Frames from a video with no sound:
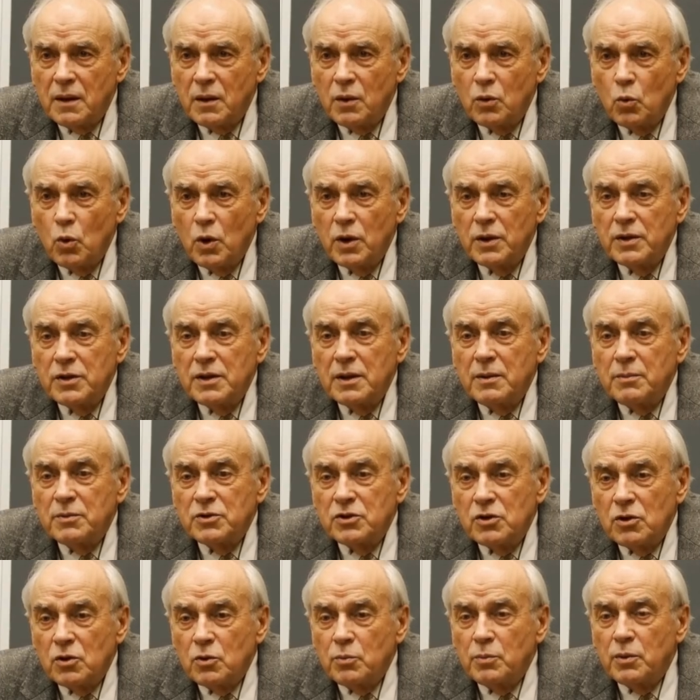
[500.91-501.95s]
Quantum
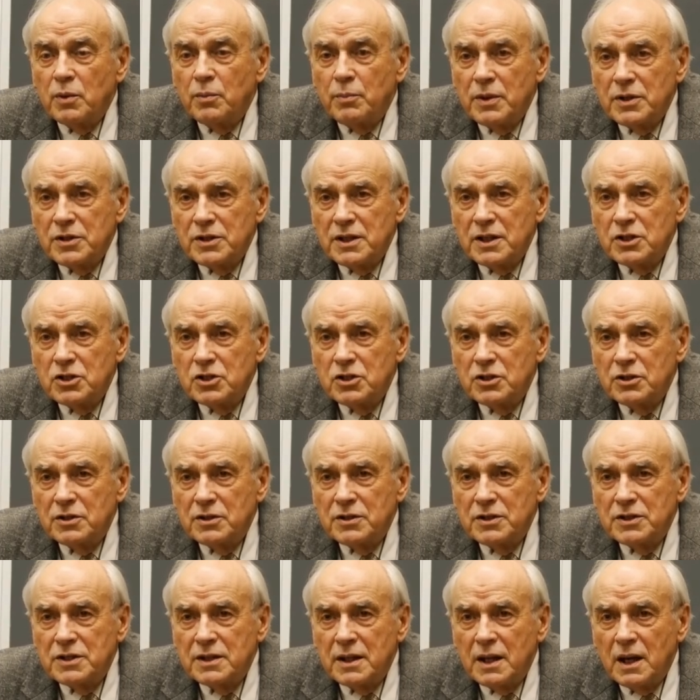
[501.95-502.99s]

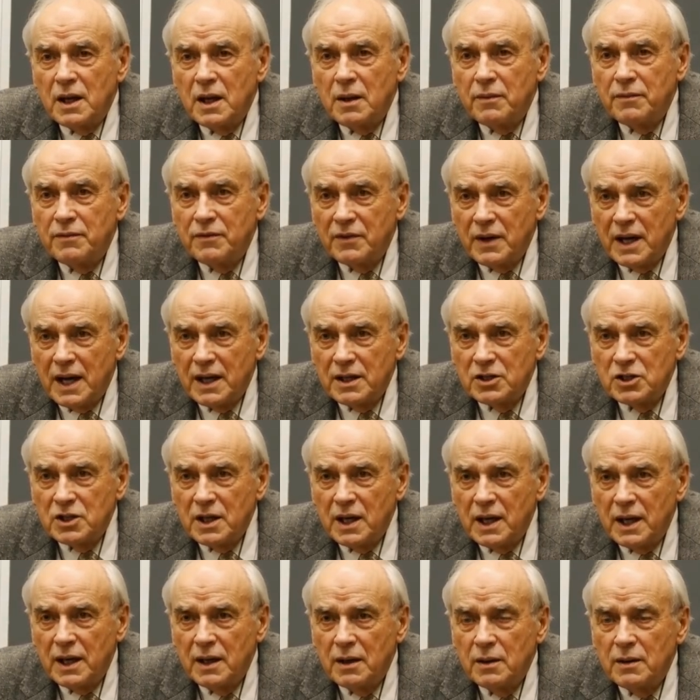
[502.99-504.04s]
superpositions are
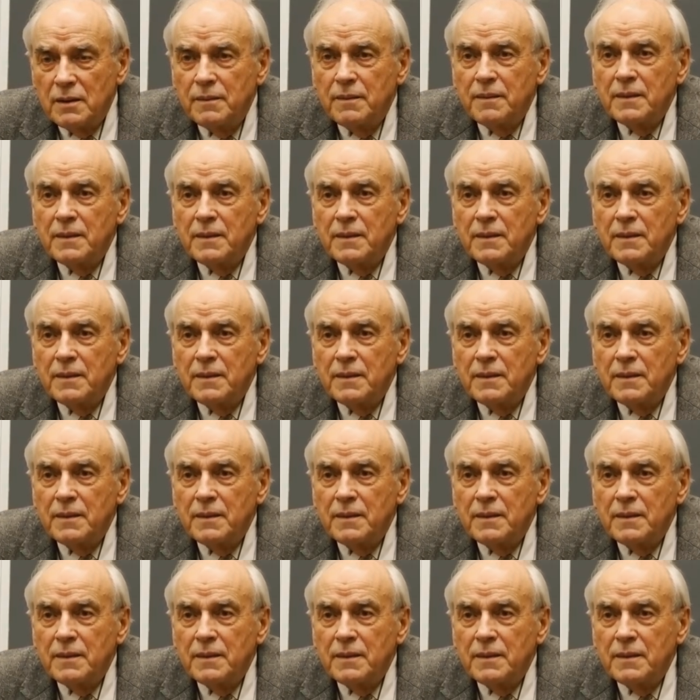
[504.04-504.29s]
fragile.